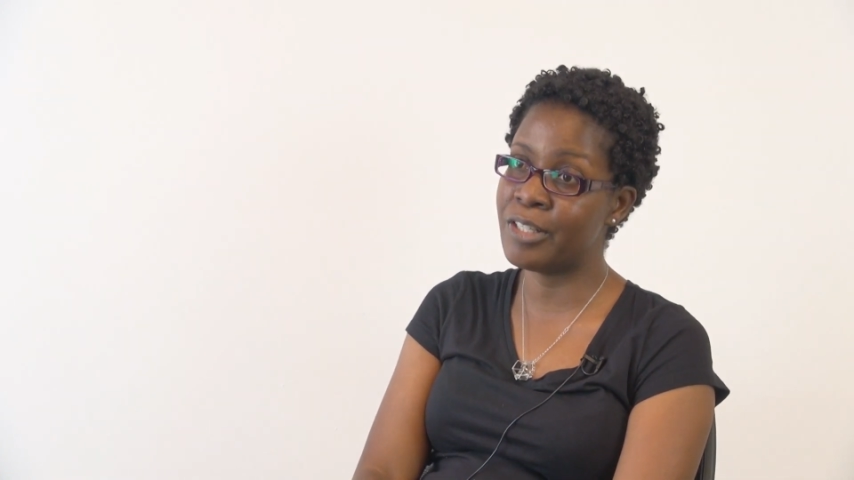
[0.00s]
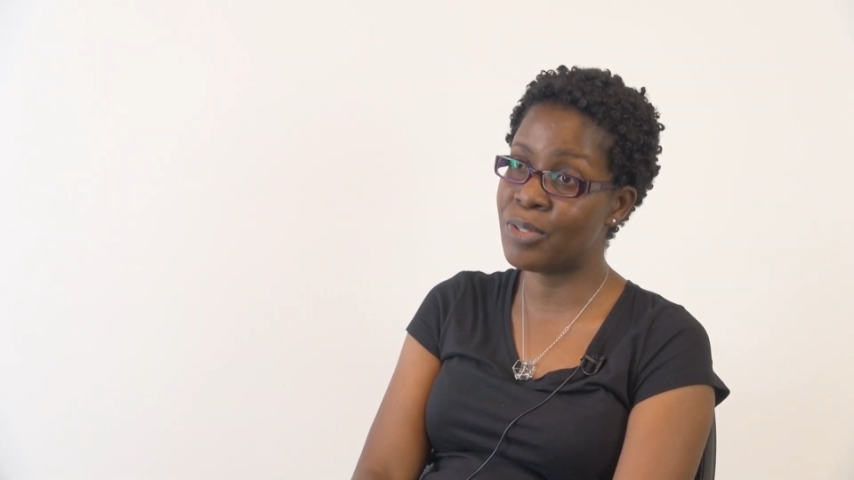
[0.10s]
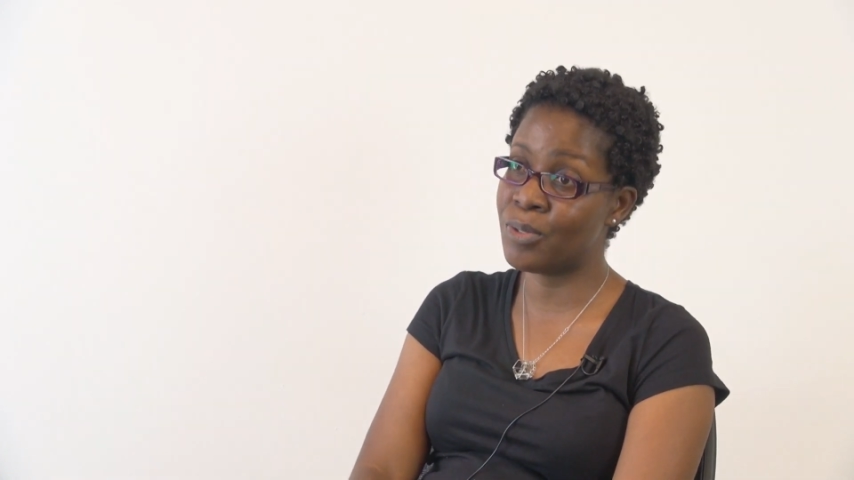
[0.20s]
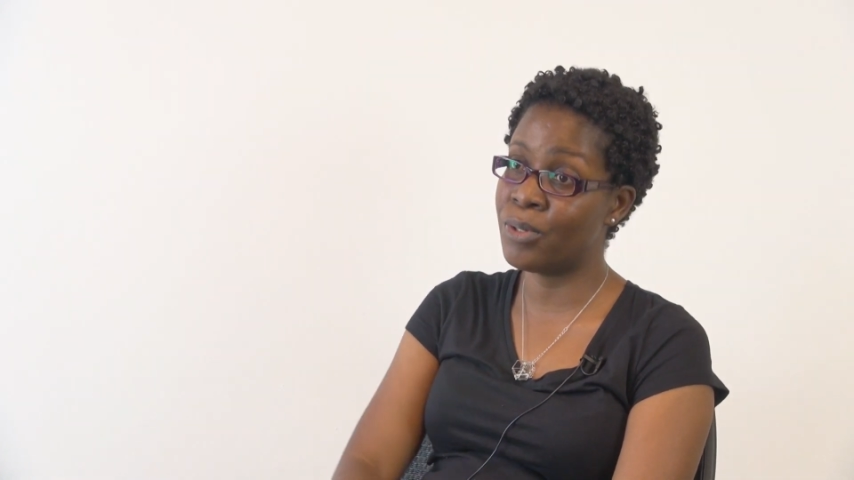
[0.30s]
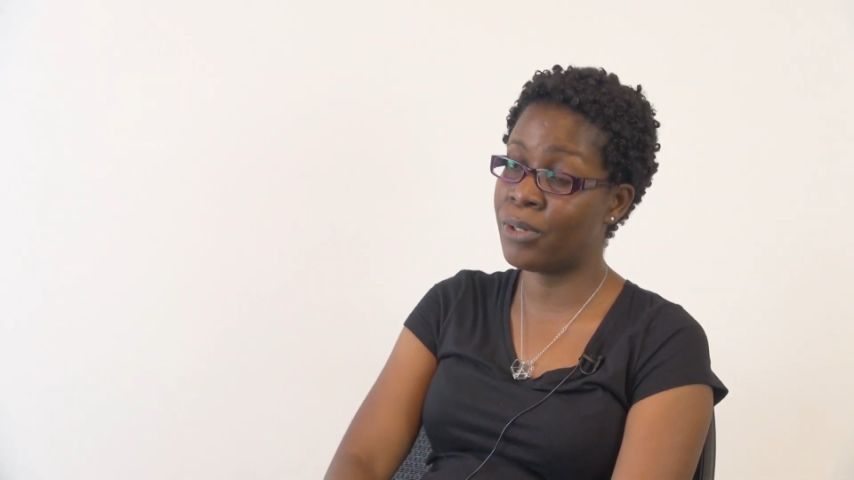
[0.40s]

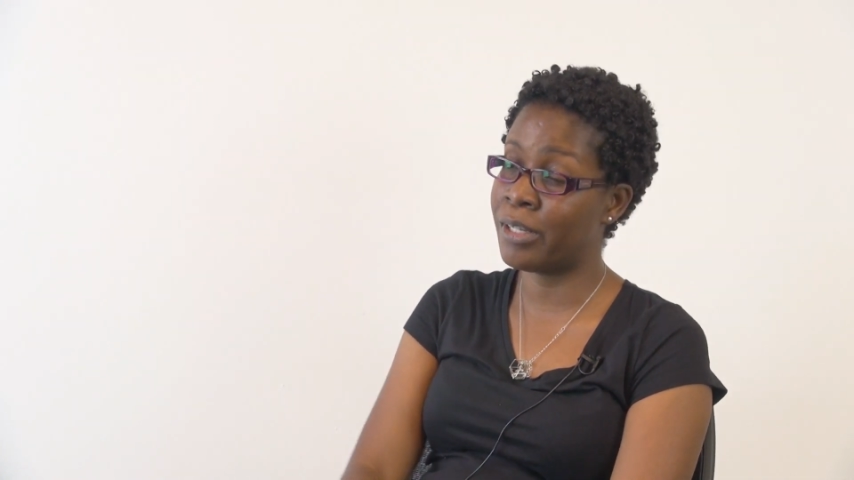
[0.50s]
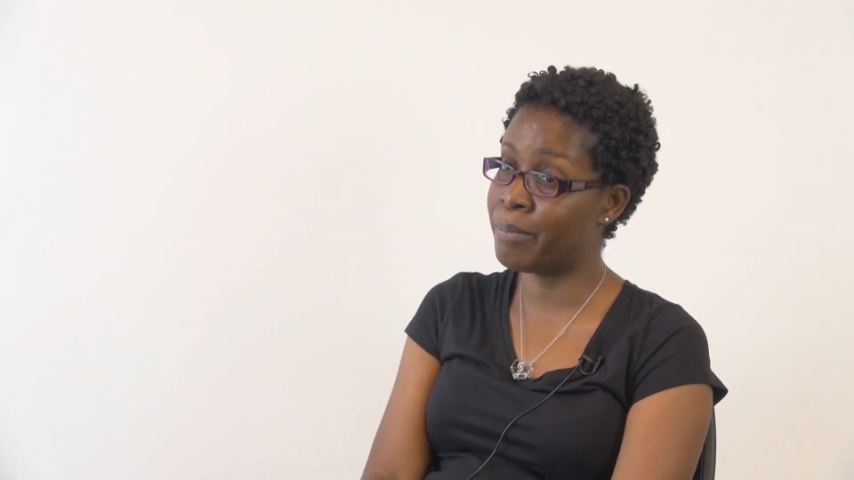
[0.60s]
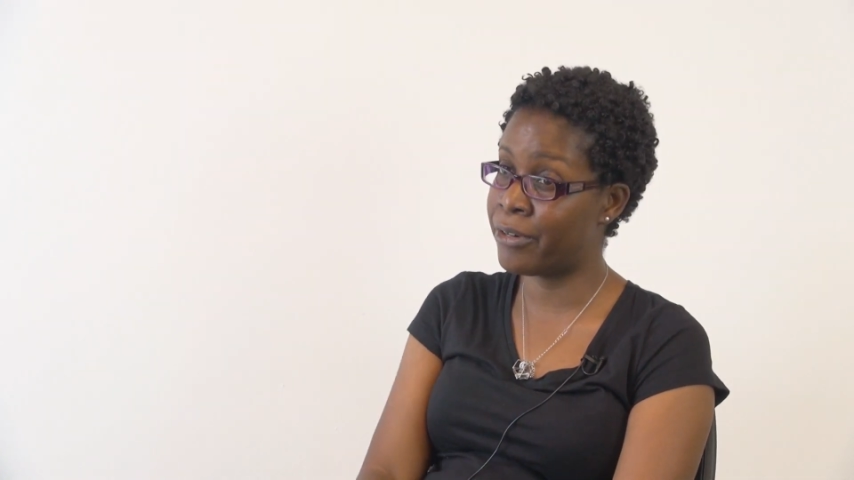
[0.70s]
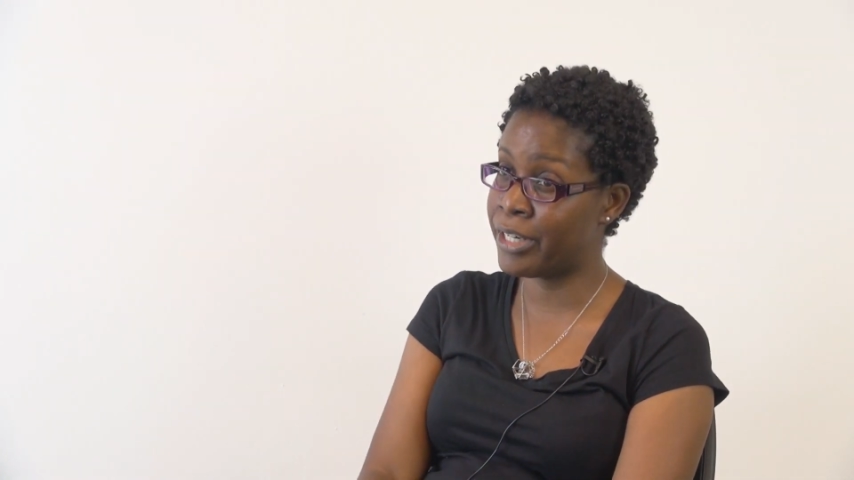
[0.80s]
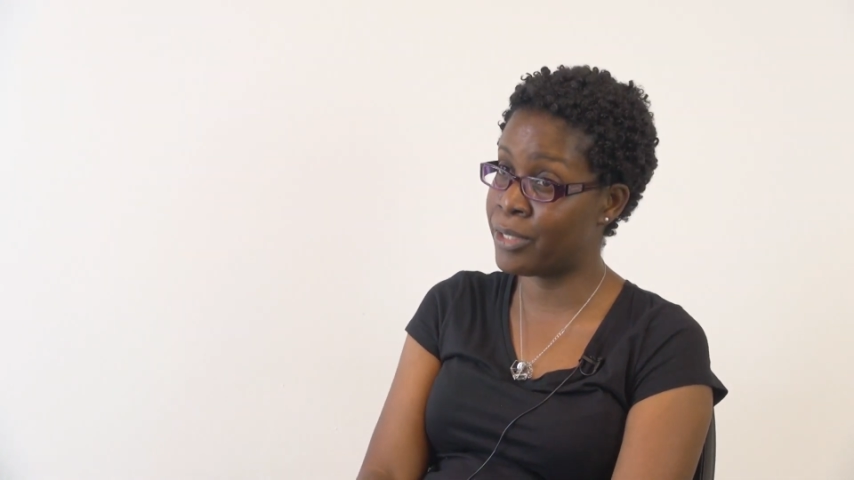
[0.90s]
is to
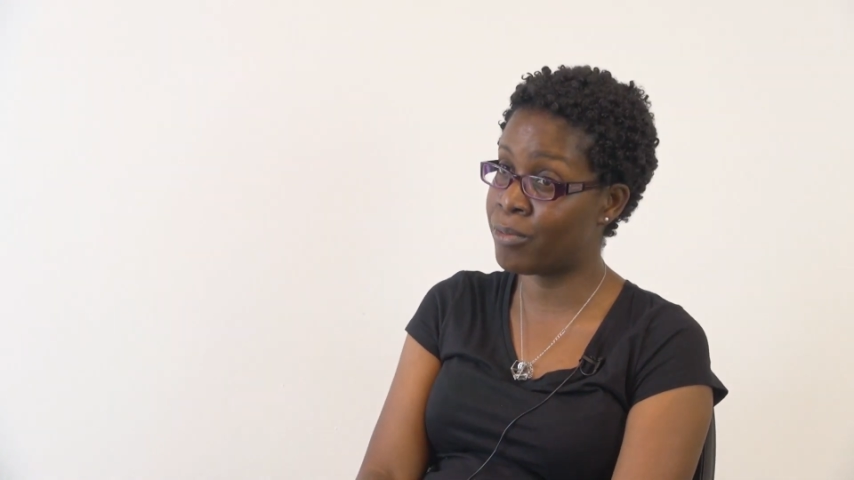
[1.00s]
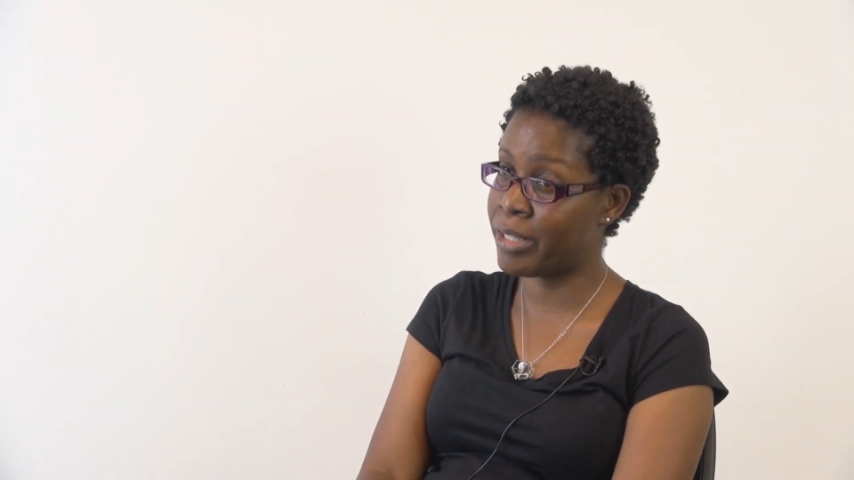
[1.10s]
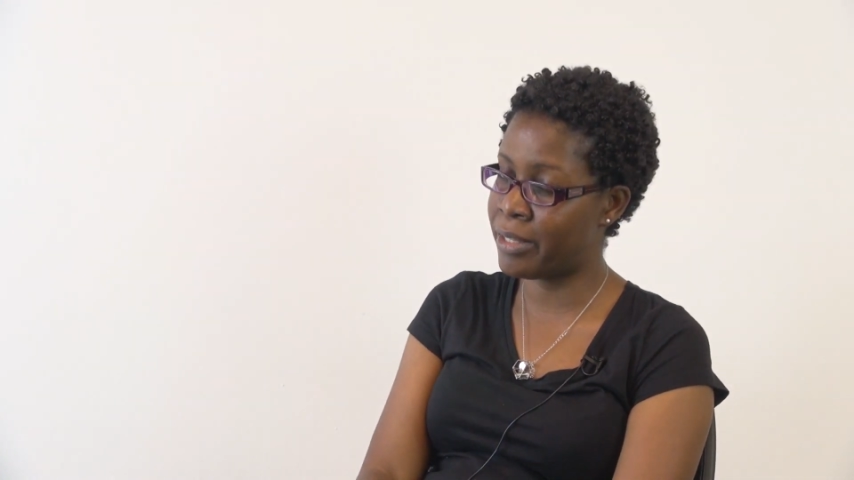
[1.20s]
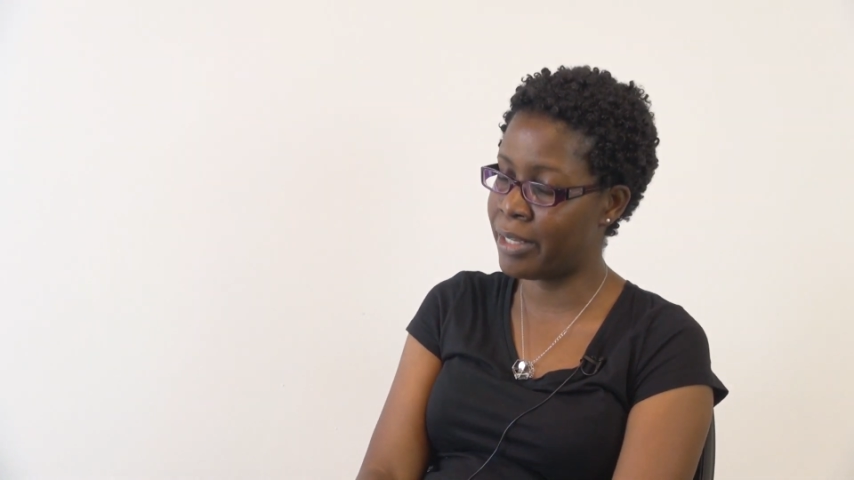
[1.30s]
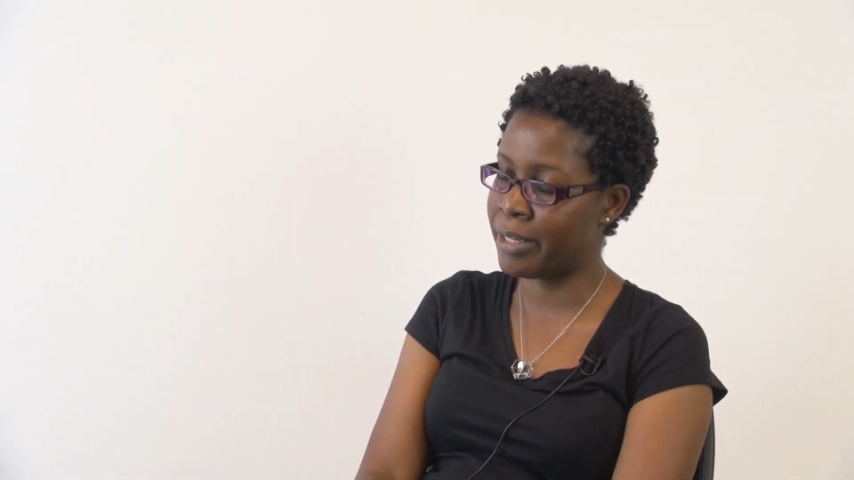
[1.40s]
collaborate
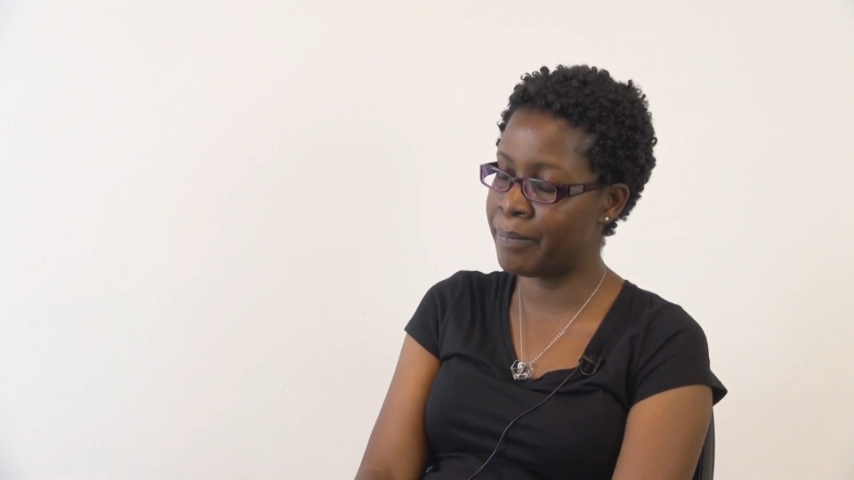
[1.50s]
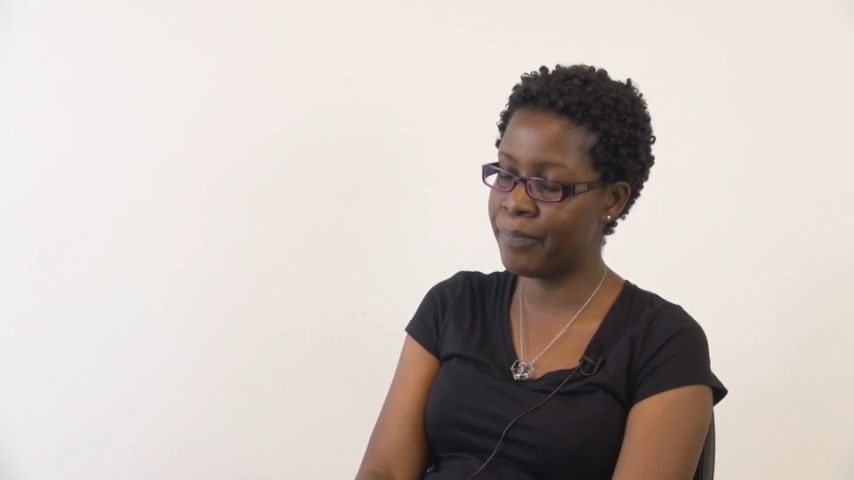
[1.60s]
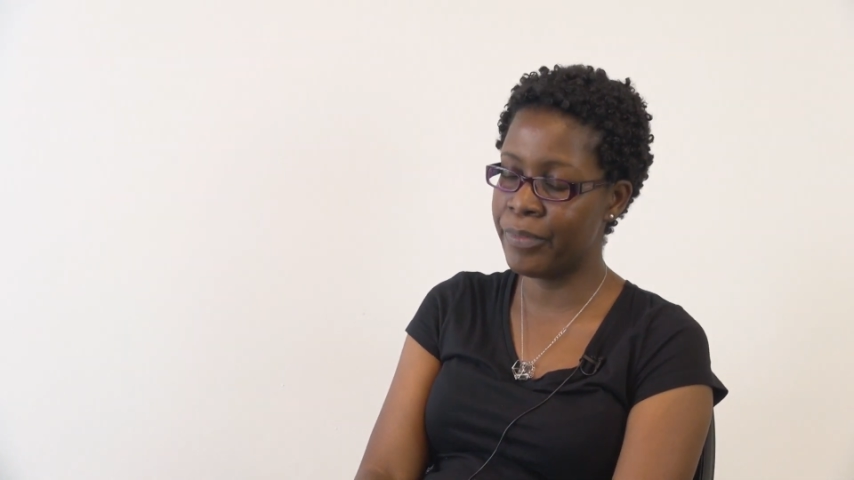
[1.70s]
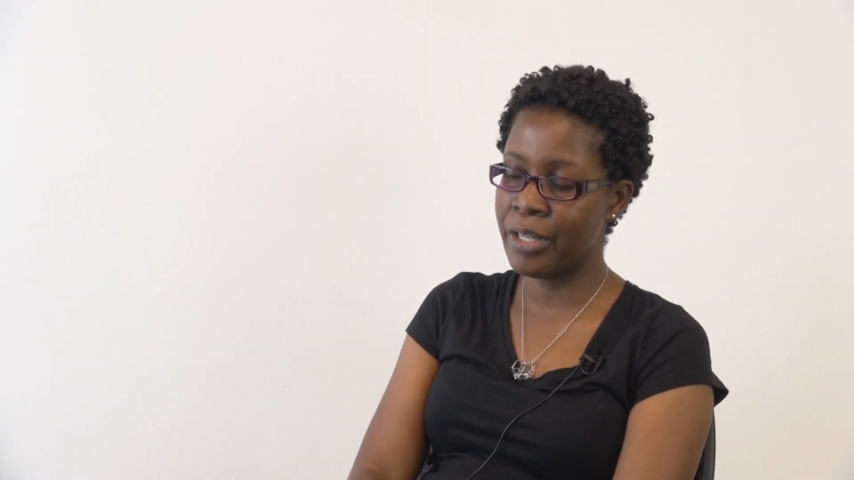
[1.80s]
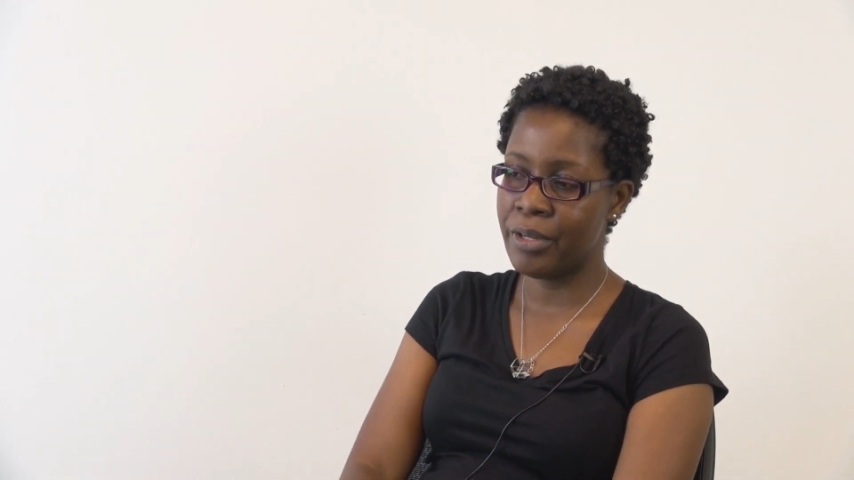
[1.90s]
with them.